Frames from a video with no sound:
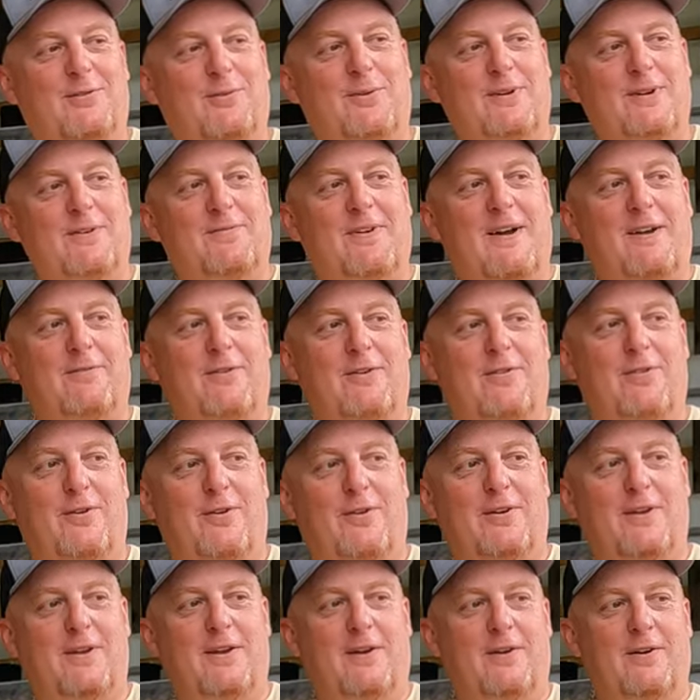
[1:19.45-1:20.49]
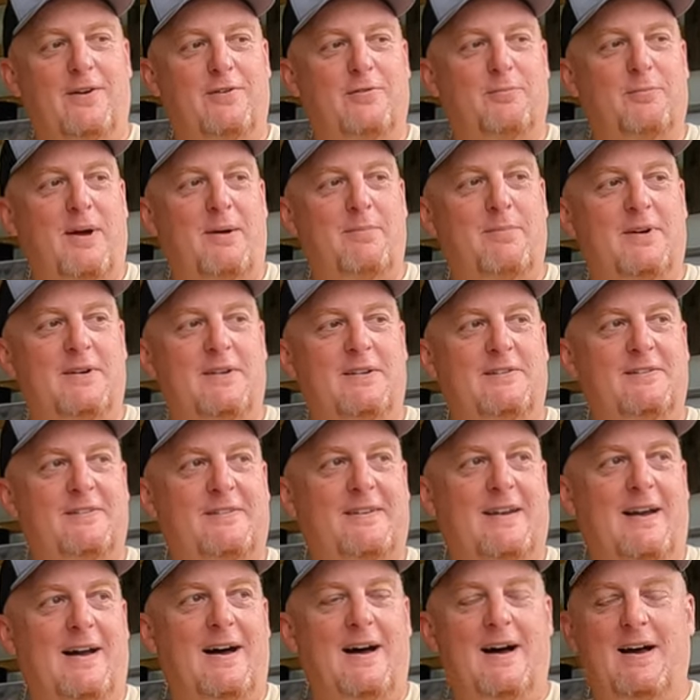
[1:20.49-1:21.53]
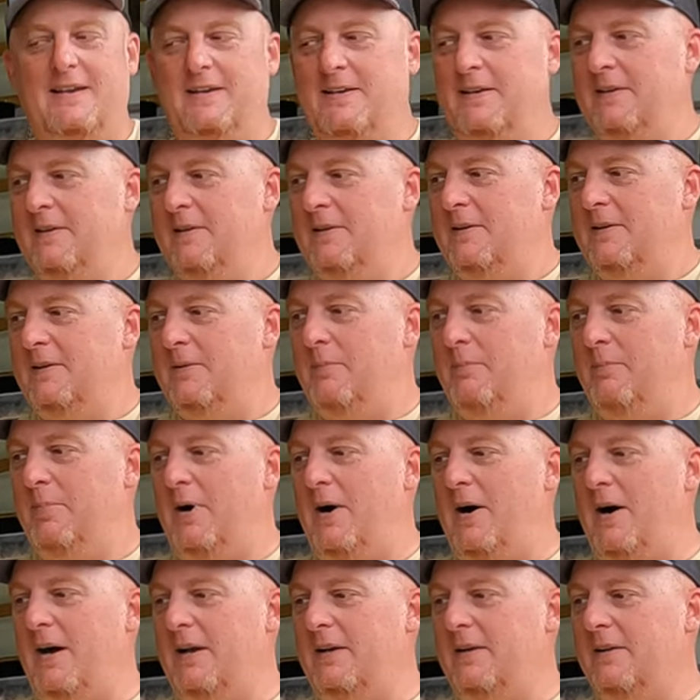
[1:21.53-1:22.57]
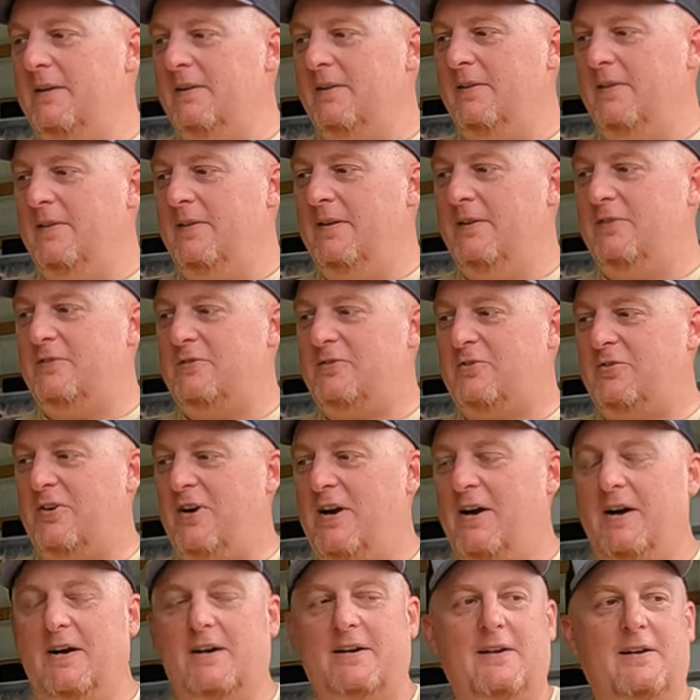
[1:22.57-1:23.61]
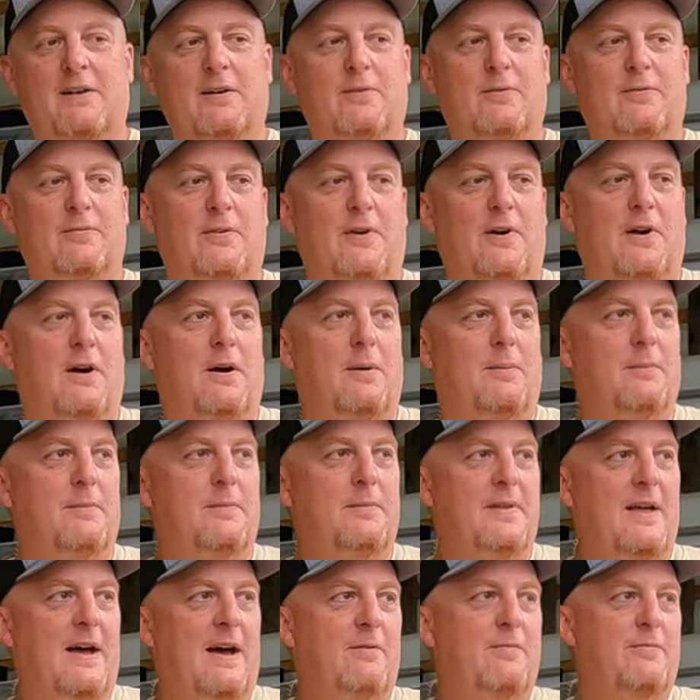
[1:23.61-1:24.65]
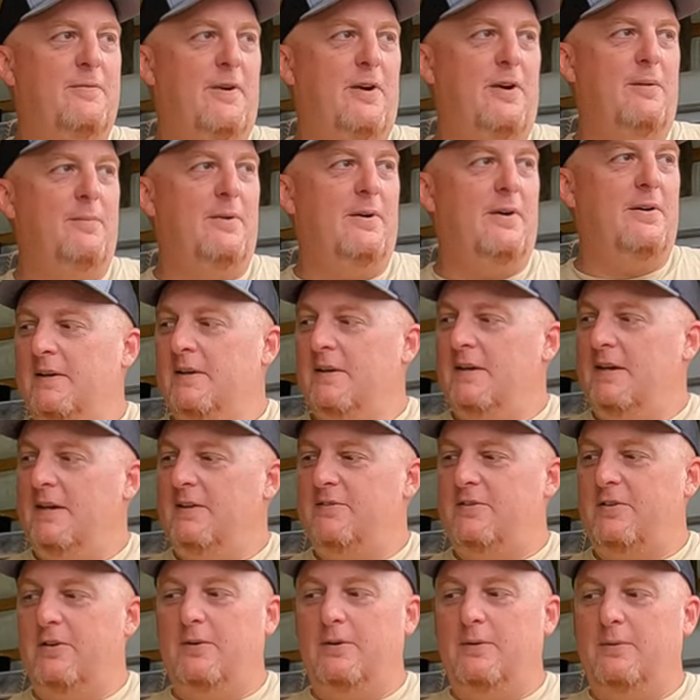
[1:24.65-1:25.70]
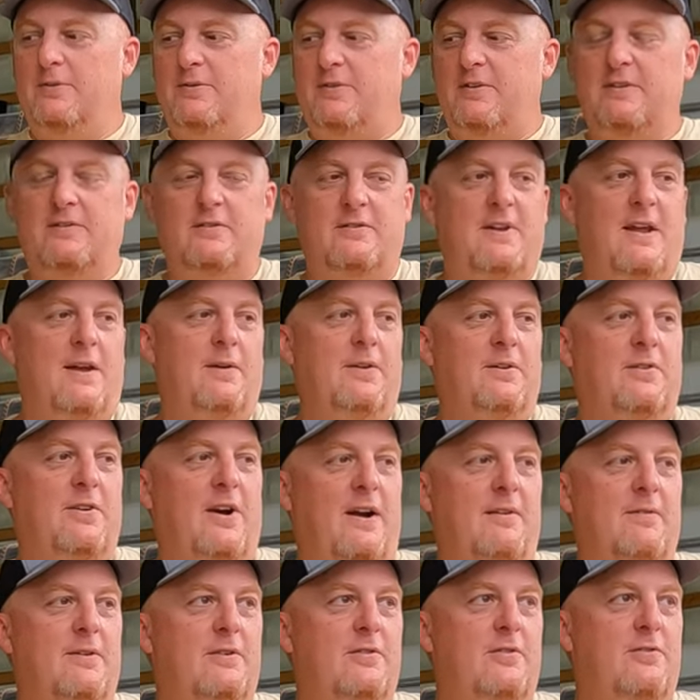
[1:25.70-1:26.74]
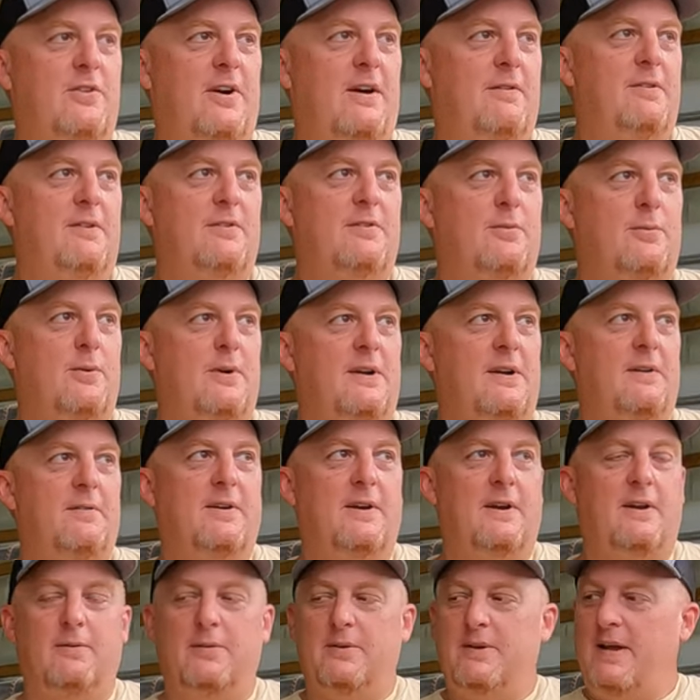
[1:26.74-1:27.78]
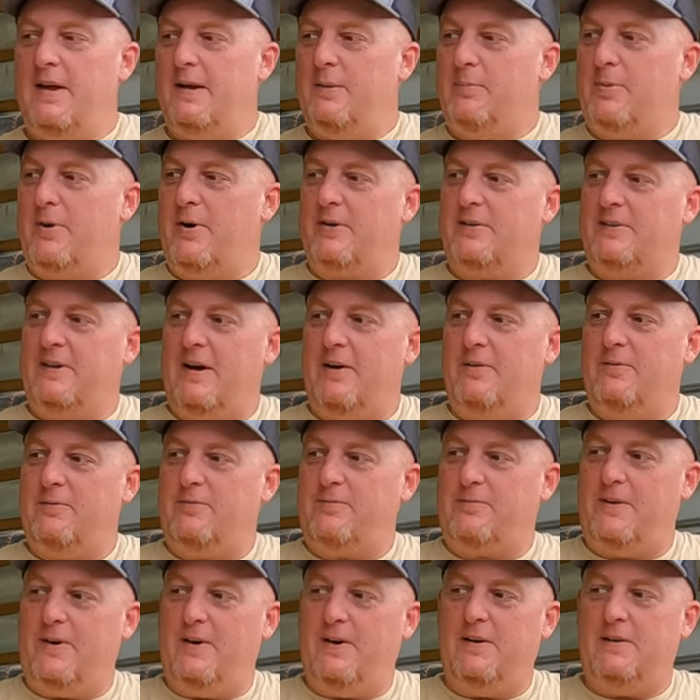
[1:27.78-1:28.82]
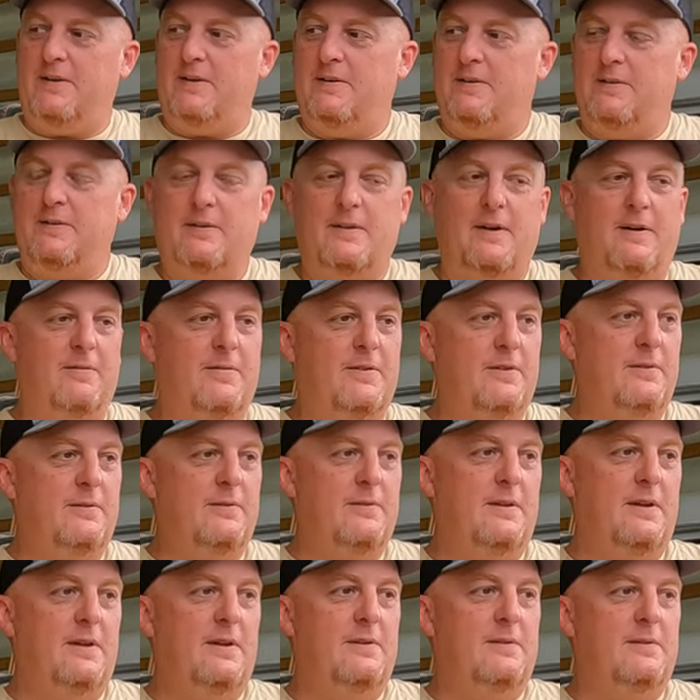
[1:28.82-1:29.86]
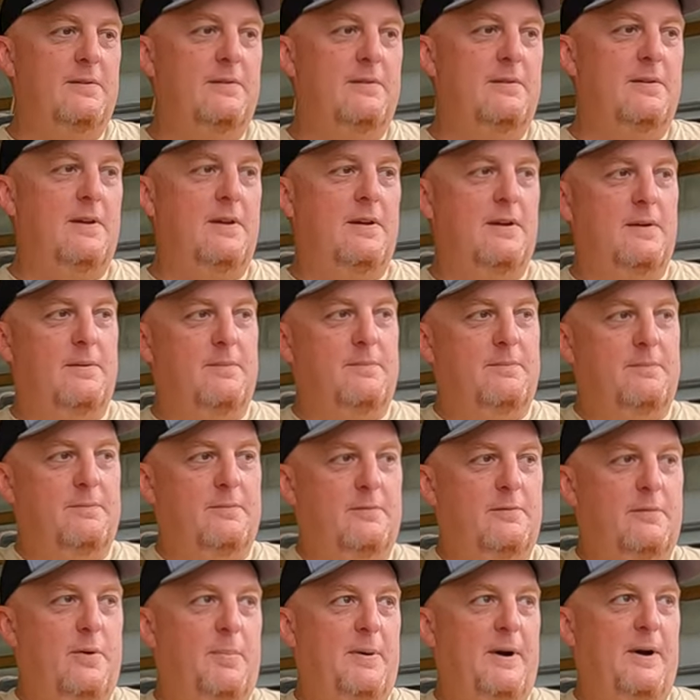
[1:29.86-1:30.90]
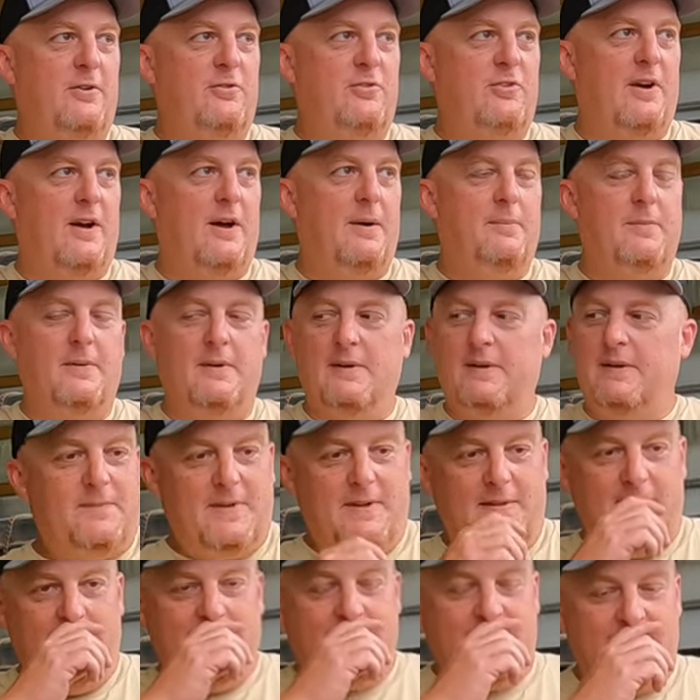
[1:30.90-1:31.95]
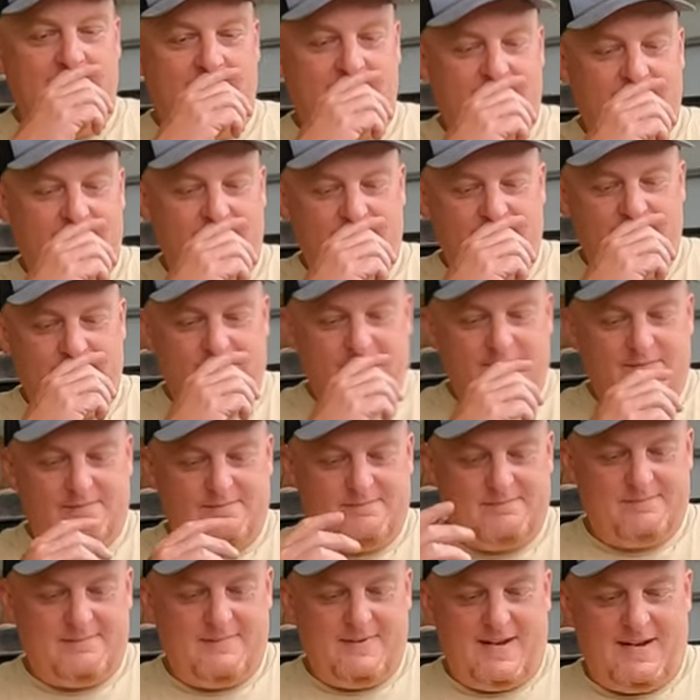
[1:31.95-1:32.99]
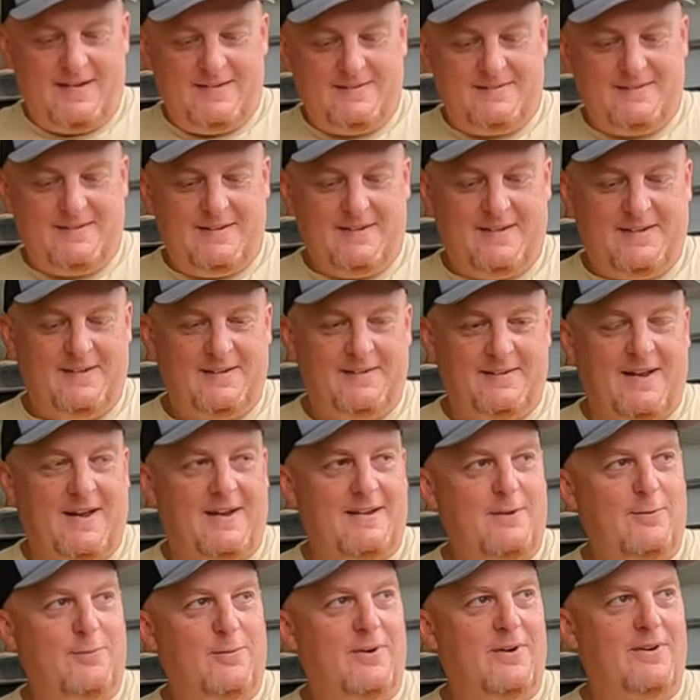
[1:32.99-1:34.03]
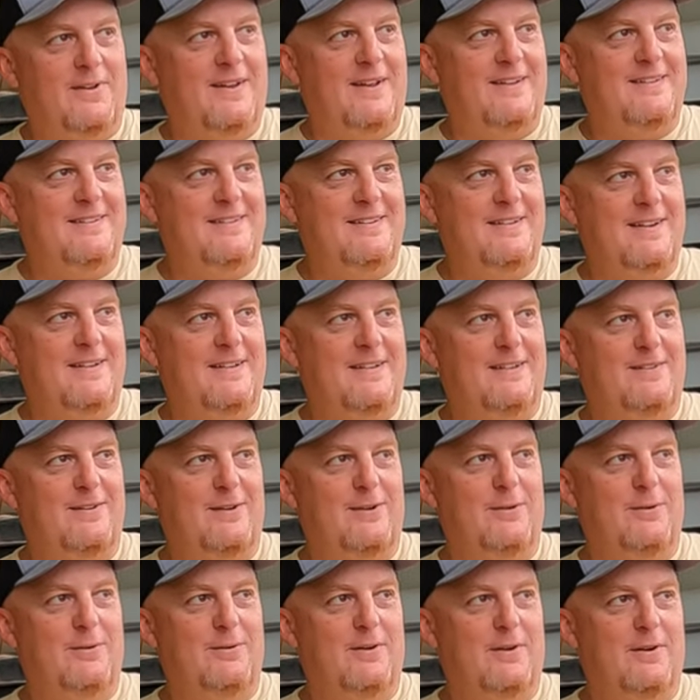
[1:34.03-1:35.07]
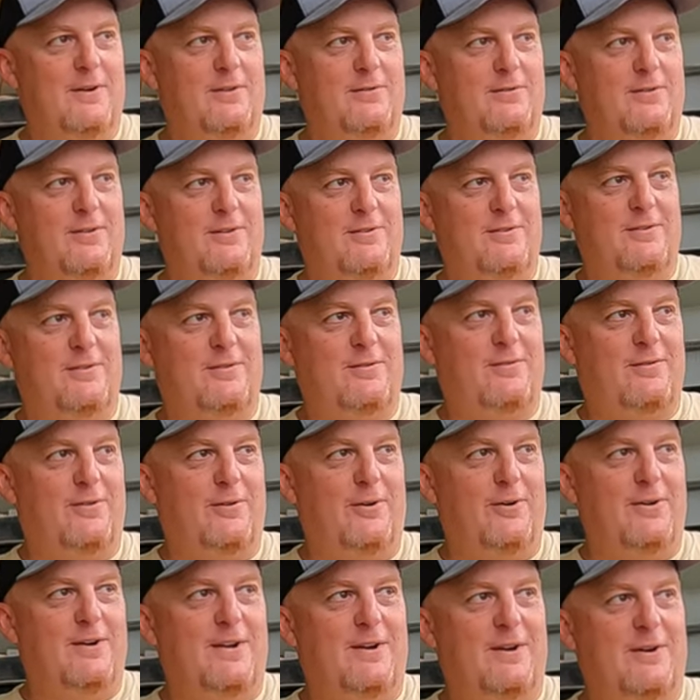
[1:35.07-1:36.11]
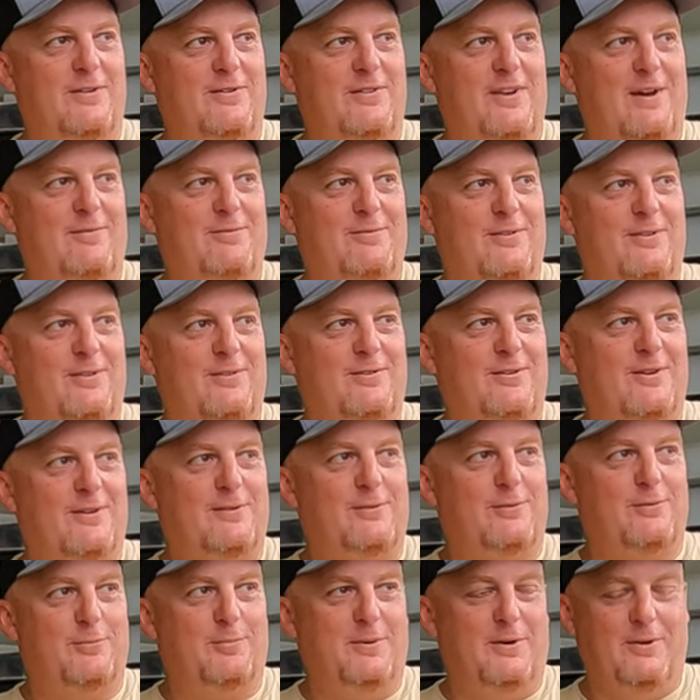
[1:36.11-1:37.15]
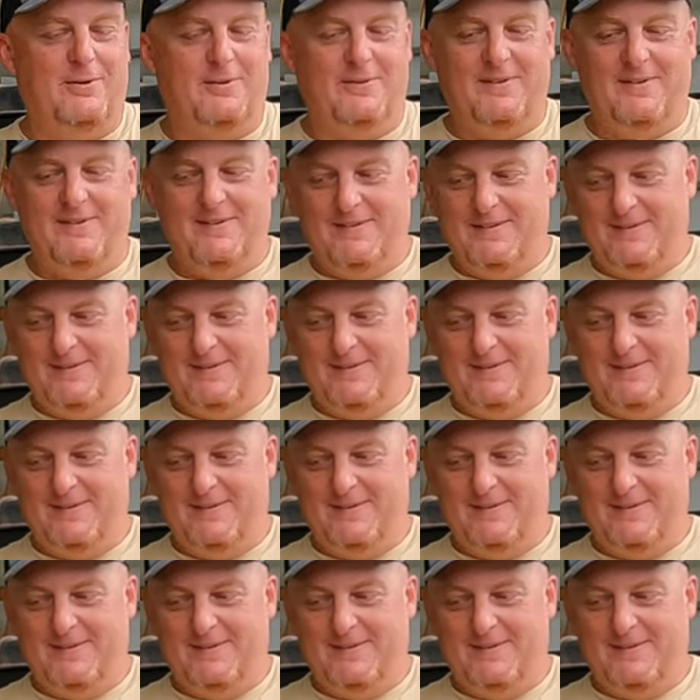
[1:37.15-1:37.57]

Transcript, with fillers: twenty-five or thirty years, my buddy Scott bought this truck from that farmer. And so it was his daily driver. He's driving it to work every day. Well, he had it parked out in front of the, the, the repair shop. And this is nineteen ninety-one, nineteen ninety-two, you know, so this is thirty years after this truck was built.